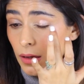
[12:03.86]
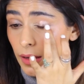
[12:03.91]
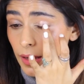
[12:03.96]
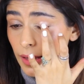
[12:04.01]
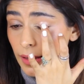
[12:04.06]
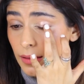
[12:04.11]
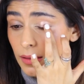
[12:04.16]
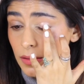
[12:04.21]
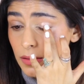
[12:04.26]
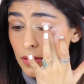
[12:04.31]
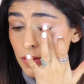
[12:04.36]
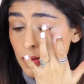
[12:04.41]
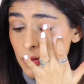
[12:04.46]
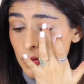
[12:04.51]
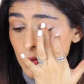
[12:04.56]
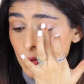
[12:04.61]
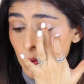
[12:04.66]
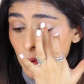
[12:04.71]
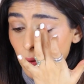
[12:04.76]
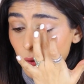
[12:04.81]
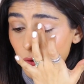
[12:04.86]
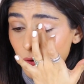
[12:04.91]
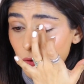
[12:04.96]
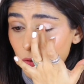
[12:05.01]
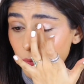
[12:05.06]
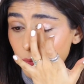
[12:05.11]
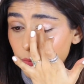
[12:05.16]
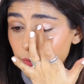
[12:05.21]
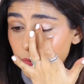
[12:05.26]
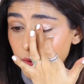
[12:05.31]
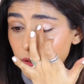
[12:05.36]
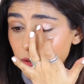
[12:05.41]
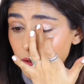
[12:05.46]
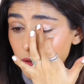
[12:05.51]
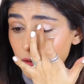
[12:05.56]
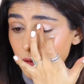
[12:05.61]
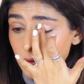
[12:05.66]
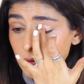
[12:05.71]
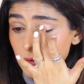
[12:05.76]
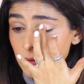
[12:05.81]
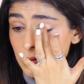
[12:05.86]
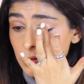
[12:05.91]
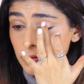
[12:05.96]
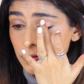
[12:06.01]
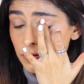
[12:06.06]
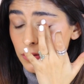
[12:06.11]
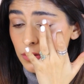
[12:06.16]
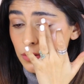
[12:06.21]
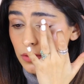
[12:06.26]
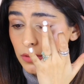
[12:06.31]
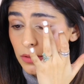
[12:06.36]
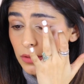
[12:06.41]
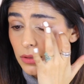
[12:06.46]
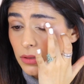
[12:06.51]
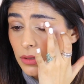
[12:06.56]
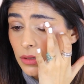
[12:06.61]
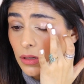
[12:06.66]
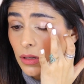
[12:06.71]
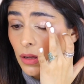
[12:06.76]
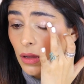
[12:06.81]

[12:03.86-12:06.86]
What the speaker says: And this is so beautiful